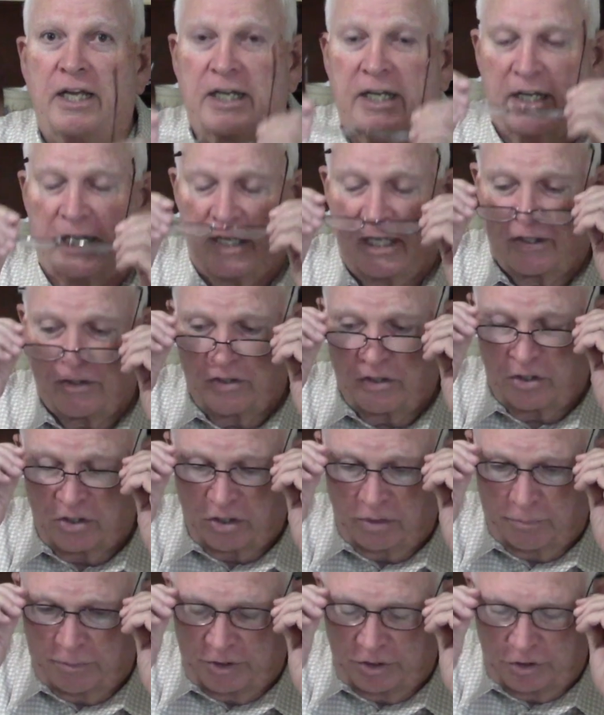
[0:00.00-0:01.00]
and how they're going
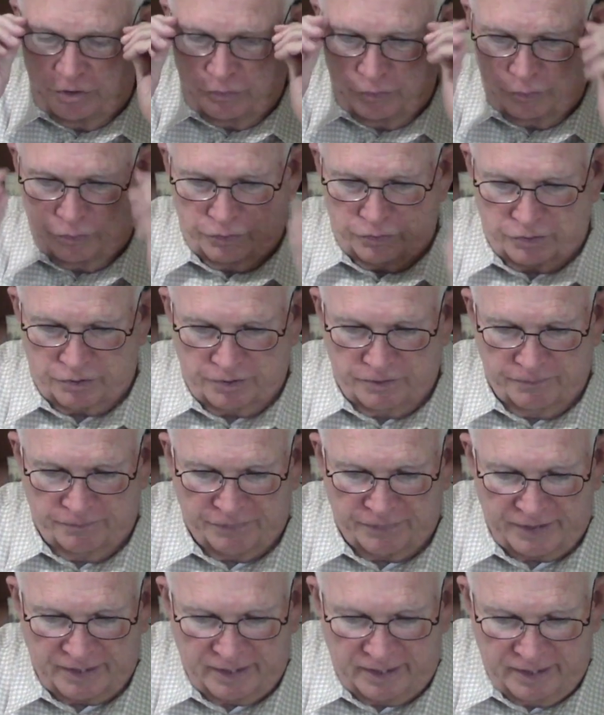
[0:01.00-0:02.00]
to be used.
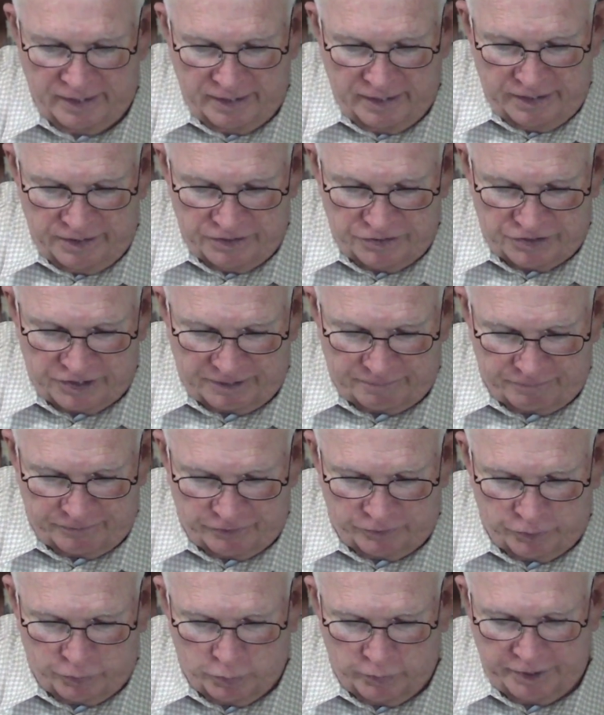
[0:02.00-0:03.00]

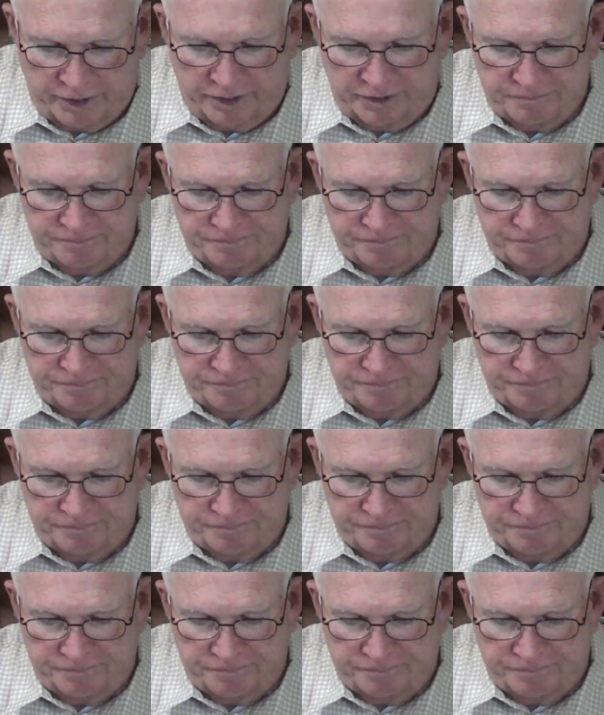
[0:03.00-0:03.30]
Chapter 20.